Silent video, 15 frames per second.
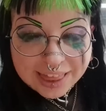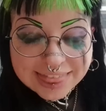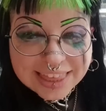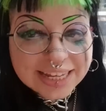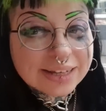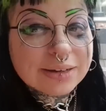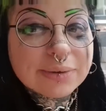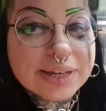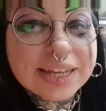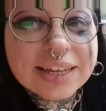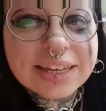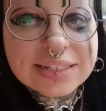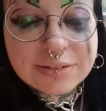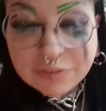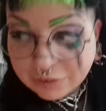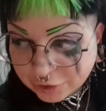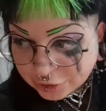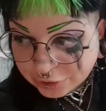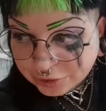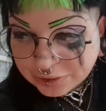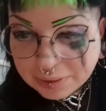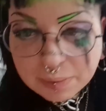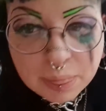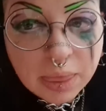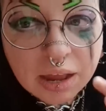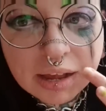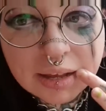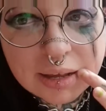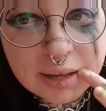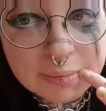think we're gonna get some food.
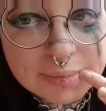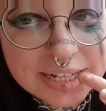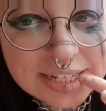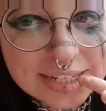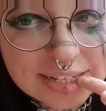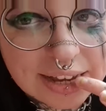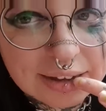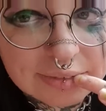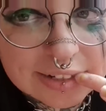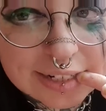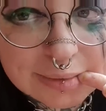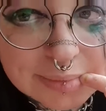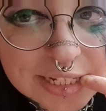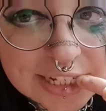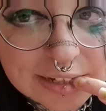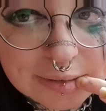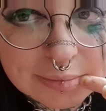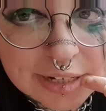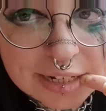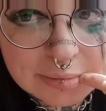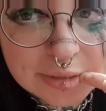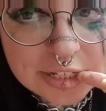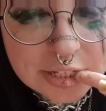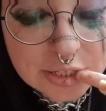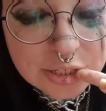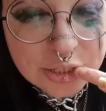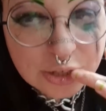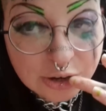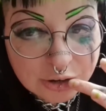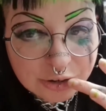Miss having lipstick on, my lips are
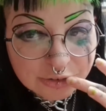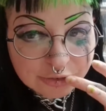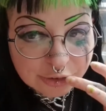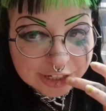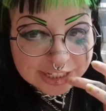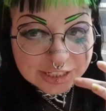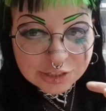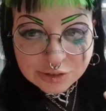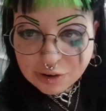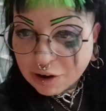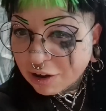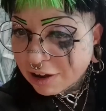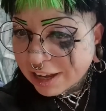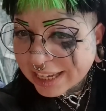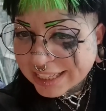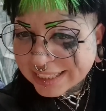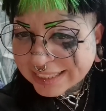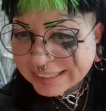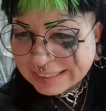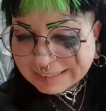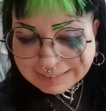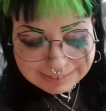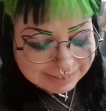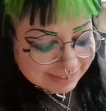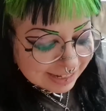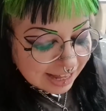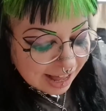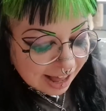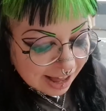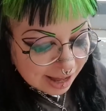so freaking dry.
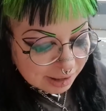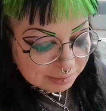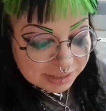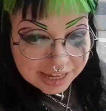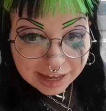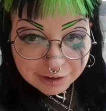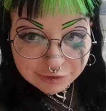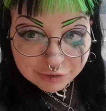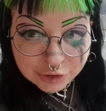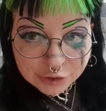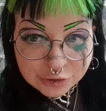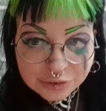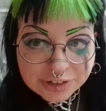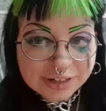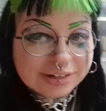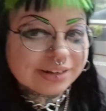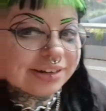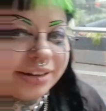Um, yeah, food and